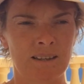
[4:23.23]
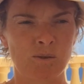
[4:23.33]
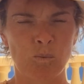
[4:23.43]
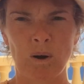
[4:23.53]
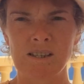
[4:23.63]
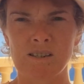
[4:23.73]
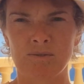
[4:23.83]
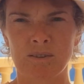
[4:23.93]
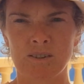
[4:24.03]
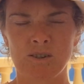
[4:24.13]
It's
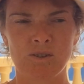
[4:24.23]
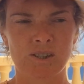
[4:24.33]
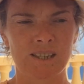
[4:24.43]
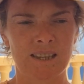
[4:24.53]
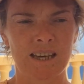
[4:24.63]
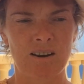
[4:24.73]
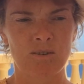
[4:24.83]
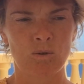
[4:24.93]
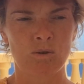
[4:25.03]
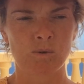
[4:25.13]
wonderful. You just sit there
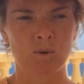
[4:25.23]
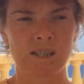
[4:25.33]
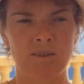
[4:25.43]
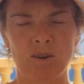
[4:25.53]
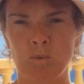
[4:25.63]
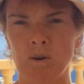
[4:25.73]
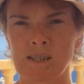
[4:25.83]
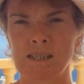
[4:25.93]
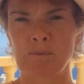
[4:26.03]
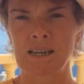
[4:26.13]
and order whatever you
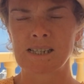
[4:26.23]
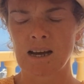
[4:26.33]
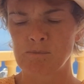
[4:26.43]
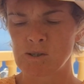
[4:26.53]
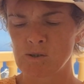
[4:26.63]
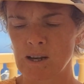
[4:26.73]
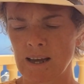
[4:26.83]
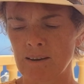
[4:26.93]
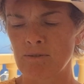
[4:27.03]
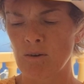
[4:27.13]
want as many times as you
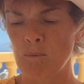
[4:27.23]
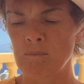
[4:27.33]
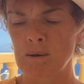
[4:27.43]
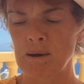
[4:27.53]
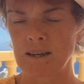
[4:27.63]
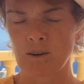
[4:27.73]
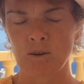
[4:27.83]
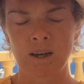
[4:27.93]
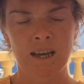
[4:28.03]
like from the menu,